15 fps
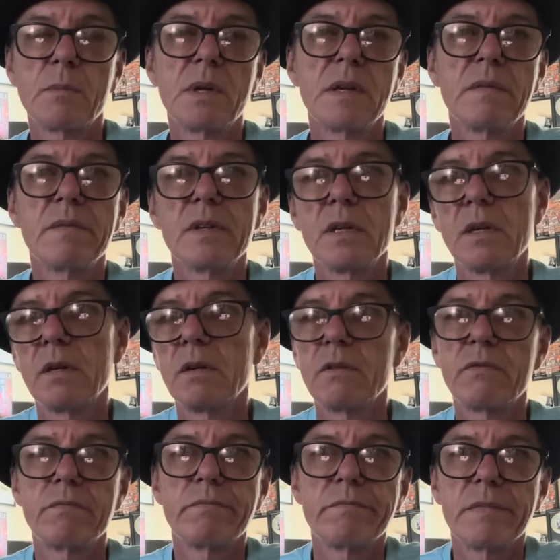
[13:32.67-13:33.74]
I mean, you
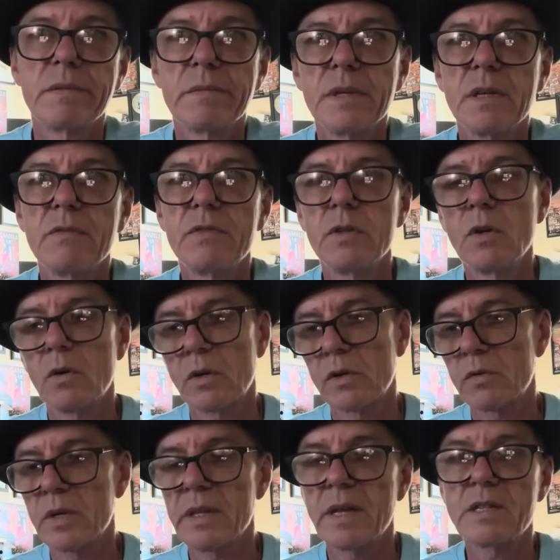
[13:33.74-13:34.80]
know, if you don't
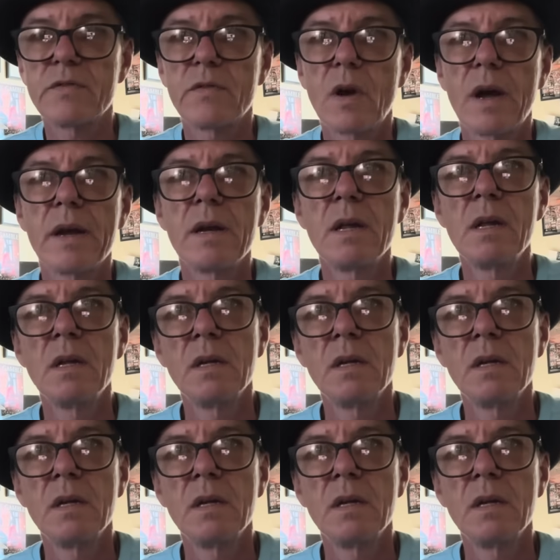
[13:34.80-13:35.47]
agree, that's fine.